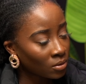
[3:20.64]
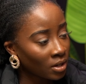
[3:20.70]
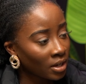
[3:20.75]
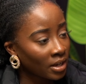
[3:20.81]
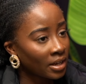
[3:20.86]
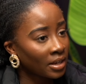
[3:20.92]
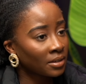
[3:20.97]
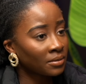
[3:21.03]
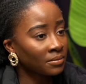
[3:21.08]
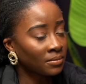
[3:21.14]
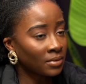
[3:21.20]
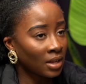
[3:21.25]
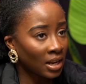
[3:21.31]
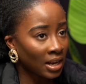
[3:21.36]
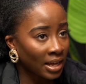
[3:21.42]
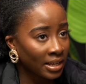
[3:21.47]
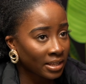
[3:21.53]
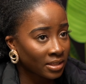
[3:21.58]
Okay.
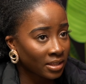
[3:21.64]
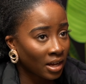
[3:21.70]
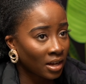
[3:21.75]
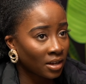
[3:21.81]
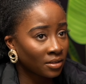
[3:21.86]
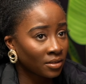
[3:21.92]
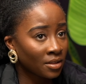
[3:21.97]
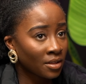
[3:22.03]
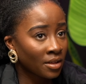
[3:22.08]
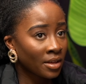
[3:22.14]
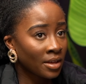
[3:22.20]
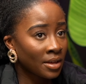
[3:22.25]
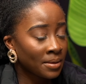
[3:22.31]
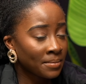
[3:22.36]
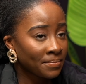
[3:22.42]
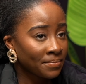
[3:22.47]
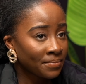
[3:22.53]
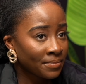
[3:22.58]
I like that.
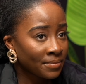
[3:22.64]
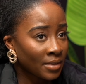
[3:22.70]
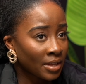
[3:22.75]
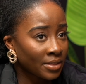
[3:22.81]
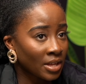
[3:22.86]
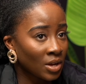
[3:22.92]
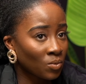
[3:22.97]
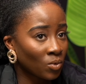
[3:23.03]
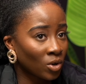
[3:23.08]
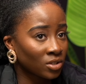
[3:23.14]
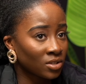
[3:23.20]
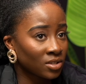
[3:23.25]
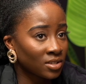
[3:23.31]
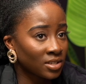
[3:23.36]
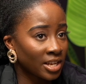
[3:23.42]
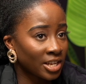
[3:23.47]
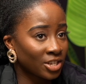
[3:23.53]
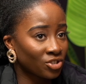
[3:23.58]
I think
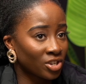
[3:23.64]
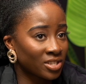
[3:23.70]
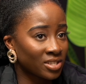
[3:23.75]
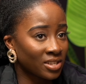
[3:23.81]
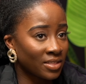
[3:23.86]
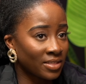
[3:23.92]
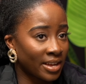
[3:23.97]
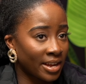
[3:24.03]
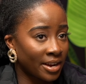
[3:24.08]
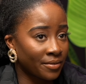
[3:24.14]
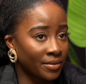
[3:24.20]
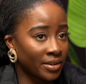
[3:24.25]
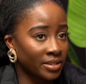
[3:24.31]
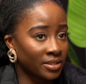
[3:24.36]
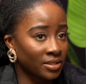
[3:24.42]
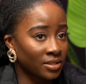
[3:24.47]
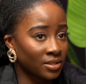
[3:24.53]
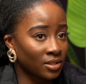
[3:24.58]
what's interesting there
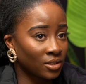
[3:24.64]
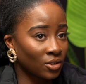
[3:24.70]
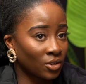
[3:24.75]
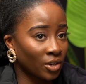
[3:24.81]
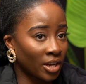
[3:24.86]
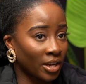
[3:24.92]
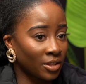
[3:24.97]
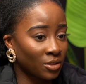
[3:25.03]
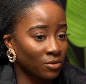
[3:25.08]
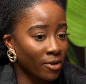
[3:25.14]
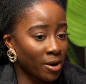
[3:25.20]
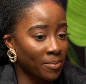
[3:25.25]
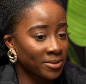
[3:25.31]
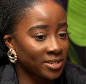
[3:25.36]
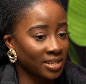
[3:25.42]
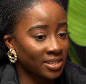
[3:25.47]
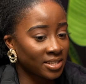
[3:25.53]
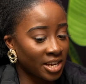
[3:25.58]
is looking at the
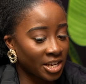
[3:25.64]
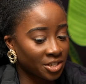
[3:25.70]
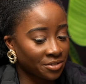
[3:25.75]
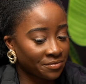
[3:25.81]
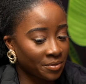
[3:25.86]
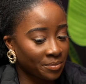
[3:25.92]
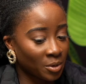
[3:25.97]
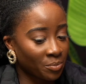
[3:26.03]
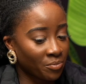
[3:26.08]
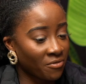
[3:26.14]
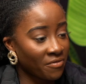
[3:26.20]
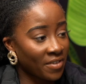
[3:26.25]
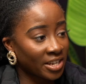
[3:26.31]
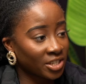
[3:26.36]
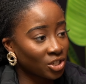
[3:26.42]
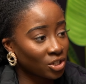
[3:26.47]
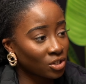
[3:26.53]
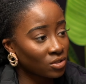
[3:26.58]
representation from the
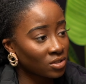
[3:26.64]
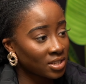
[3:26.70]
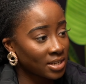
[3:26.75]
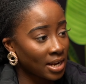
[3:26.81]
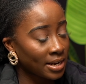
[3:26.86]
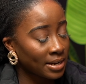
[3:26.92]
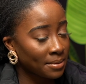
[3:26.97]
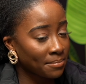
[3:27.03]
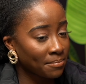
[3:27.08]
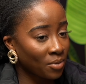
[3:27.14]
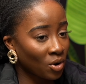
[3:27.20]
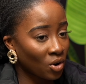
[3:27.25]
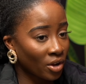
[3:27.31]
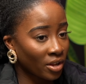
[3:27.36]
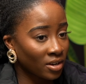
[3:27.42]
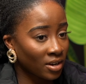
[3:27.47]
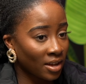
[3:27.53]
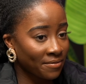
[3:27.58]
professional standing
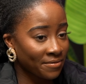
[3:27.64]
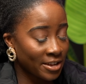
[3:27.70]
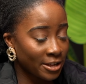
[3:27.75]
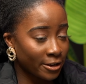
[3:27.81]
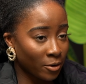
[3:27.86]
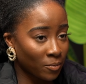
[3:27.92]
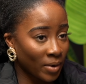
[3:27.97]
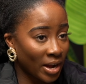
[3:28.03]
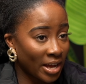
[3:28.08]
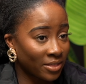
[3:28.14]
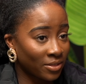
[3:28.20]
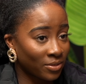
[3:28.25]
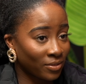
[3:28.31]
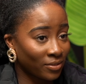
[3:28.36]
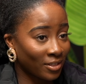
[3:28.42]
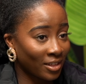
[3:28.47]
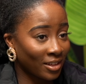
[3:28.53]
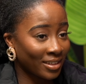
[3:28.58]
point. I feel like where
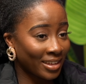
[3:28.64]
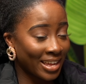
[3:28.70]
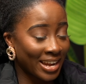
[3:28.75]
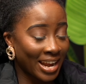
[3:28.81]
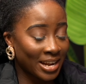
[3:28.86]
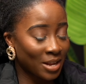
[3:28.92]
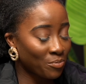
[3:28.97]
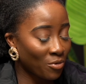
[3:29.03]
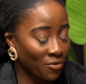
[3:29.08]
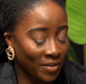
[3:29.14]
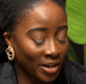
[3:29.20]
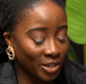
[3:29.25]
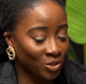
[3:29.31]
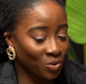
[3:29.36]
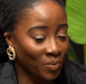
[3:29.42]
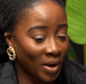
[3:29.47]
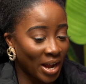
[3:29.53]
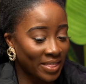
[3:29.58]
in any
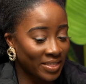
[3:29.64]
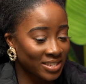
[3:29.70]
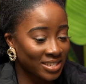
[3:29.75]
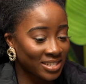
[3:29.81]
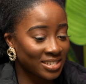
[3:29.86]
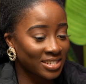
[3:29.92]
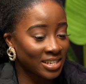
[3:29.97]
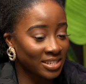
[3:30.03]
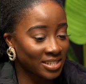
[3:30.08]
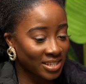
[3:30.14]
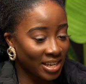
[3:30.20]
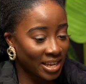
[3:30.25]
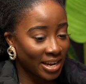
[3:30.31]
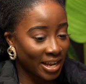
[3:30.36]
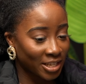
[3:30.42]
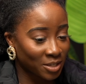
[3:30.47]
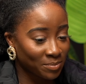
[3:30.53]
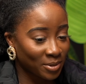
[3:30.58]
profession where there's a
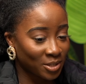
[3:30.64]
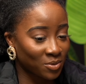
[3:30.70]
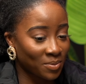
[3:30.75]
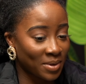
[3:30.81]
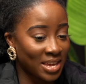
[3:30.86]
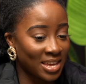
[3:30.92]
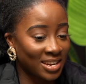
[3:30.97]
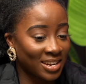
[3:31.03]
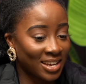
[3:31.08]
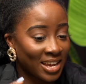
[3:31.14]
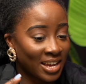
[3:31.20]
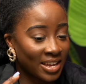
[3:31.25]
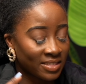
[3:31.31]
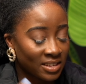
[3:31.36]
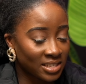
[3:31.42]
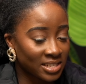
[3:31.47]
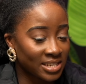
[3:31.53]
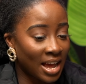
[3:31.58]
disconnect between
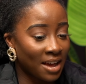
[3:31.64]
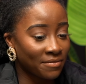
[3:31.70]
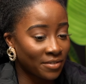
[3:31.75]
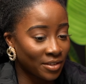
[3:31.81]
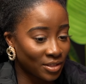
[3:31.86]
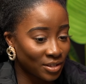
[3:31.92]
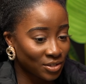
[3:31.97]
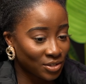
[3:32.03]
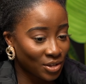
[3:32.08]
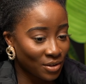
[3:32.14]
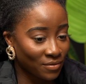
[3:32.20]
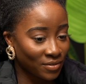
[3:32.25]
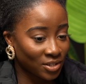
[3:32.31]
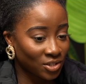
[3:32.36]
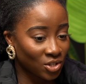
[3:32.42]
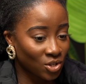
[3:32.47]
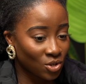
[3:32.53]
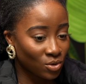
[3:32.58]
the staff and the
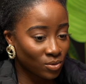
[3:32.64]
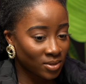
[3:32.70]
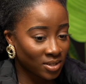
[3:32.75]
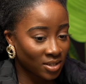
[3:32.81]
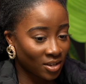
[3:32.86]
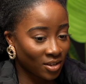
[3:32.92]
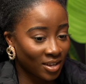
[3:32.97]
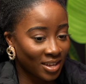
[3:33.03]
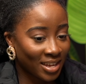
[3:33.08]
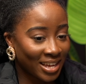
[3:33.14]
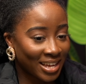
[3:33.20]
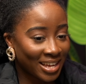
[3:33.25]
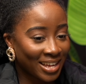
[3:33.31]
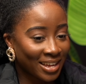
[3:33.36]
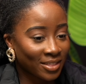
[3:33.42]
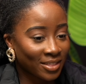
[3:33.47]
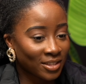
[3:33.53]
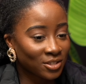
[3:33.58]
service user,
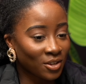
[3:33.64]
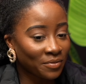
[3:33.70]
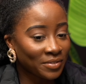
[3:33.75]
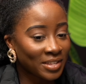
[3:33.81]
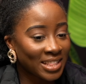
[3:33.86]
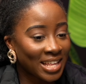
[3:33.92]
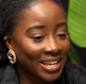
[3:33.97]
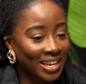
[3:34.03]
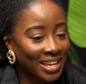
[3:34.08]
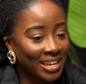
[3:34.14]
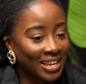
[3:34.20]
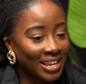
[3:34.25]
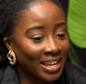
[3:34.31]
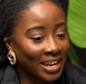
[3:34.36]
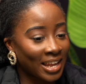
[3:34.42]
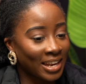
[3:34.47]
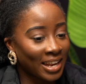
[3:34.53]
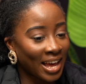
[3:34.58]
there's often like
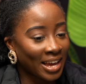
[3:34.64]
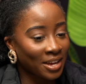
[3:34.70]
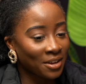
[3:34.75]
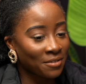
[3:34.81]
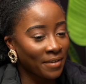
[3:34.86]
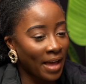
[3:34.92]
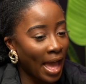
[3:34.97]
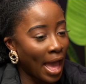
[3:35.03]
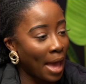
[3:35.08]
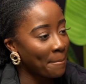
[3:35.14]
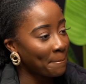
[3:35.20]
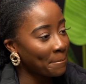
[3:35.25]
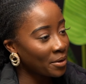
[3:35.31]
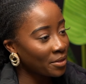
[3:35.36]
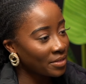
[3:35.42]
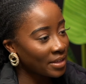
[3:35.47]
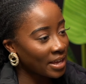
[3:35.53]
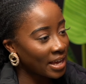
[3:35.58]
a, a lack of
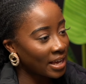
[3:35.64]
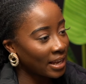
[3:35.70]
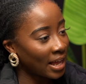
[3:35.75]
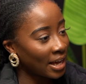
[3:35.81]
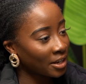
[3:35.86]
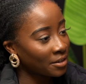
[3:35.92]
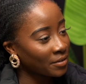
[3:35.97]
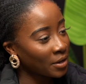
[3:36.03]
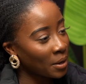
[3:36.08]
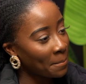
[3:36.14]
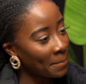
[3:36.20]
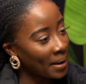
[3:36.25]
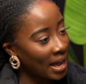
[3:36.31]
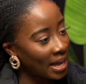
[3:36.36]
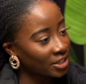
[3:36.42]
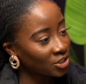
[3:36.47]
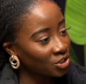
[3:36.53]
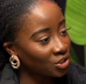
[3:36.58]
empathy, a lack of
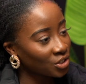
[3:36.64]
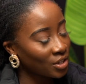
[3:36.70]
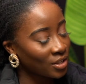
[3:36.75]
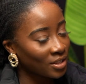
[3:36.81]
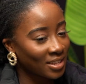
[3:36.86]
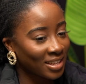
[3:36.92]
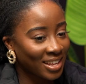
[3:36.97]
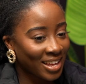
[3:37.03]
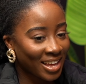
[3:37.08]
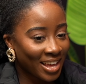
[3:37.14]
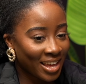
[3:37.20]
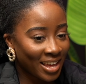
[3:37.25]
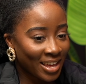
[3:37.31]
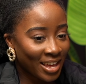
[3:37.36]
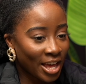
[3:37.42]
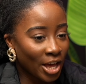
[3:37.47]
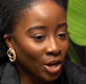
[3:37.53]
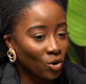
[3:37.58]
compassion,
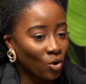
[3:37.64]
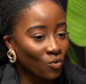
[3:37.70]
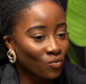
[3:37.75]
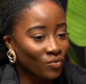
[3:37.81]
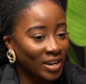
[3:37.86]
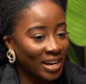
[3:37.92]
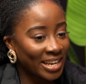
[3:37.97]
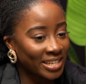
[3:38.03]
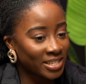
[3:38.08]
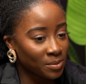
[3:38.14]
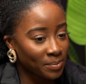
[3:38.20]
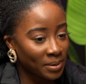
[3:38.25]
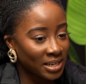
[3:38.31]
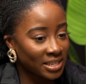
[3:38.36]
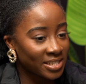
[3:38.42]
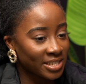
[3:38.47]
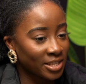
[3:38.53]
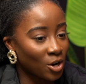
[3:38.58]
an
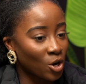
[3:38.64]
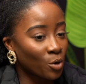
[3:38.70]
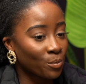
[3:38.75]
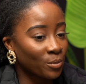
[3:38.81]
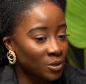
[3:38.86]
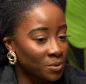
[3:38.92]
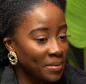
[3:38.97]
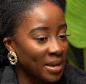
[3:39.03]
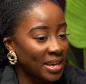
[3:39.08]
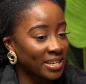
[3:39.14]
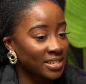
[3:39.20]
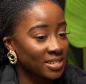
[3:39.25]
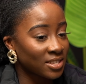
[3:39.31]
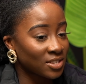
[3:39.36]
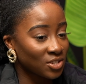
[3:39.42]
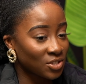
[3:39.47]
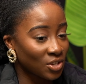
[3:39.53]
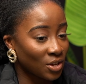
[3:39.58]
unrelatability that almost
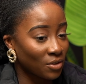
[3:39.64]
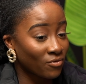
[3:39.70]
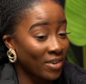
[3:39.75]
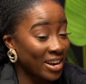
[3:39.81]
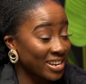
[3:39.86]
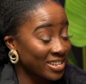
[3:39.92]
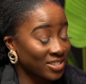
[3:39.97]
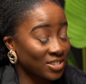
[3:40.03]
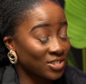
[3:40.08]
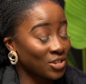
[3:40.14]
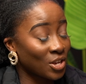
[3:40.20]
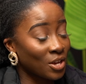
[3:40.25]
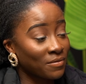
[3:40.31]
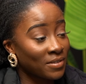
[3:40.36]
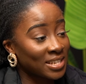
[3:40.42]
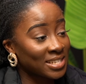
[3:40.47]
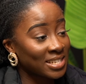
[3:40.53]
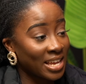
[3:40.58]
makes the ser- renders the
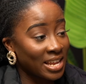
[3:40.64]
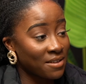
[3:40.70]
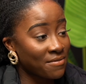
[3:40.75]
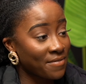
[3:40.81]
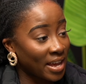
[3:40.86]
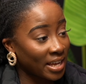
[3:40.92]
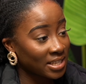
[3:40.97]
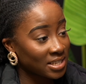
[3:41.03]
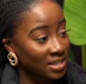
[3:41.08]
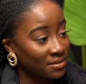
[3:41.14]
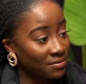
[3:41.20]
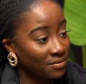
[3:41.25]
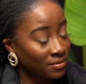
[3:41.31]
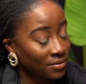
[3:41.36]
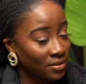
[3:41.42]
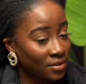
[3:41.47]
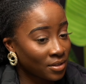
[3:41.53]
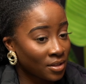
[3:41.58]
service ineffective.
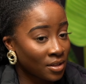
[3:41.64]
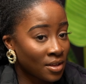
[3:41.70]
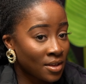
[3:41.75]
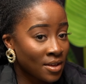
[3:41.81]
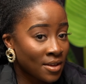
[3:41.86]
Mm-hmm.